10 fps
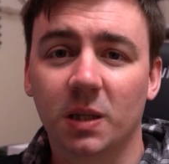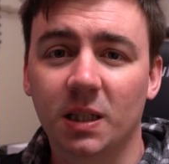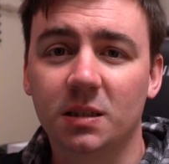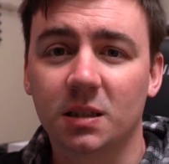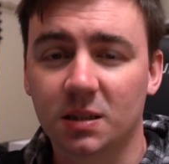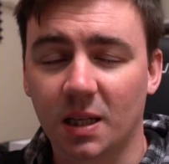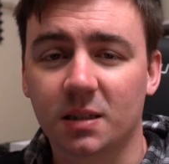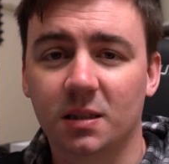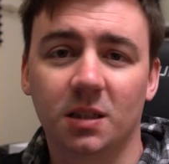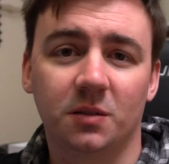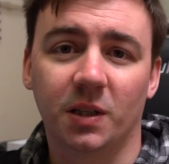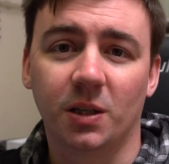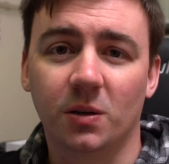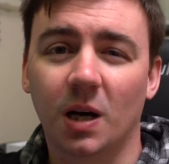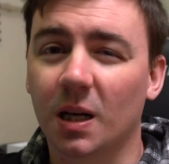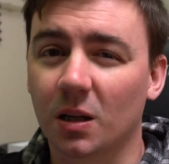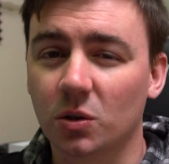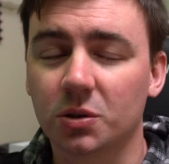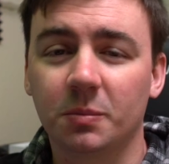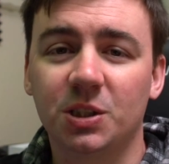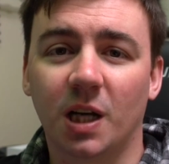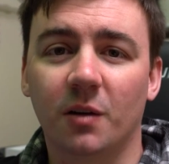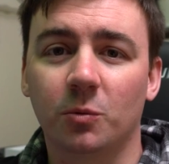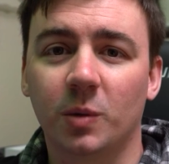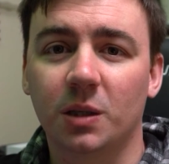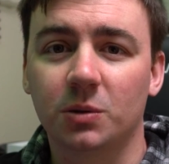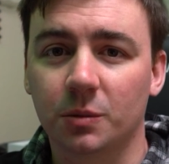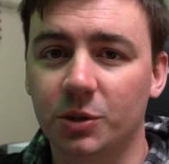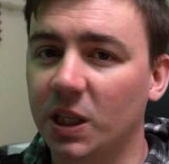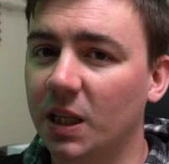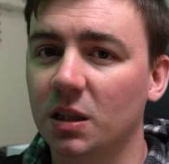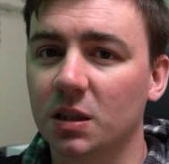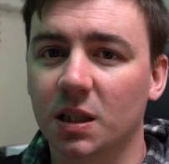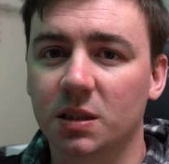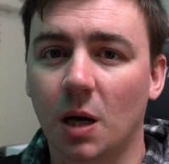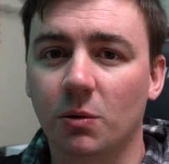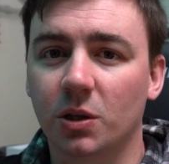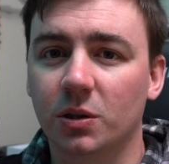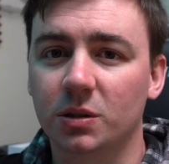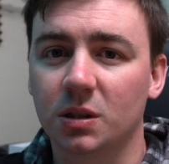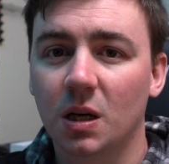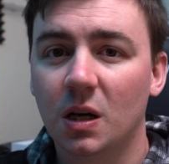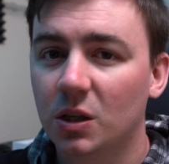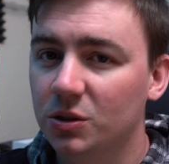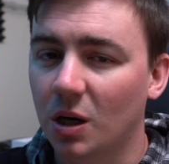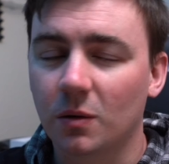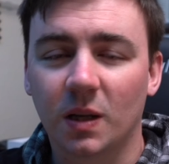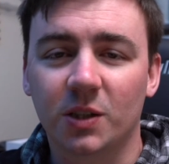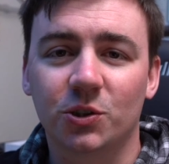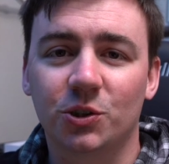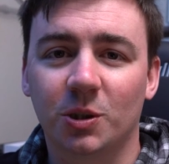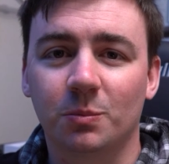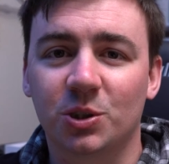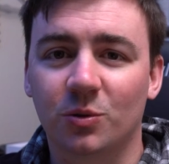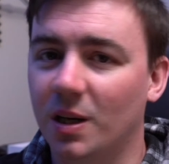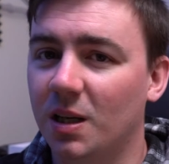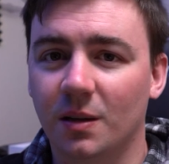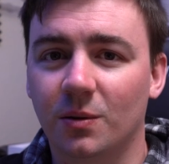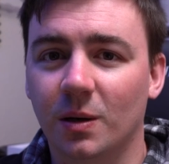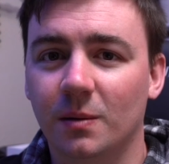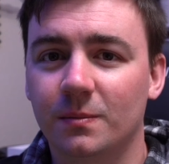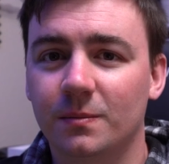please stick to this video and I'll also be sharing with you some cheeky little discount codes so let's just jump straight into it.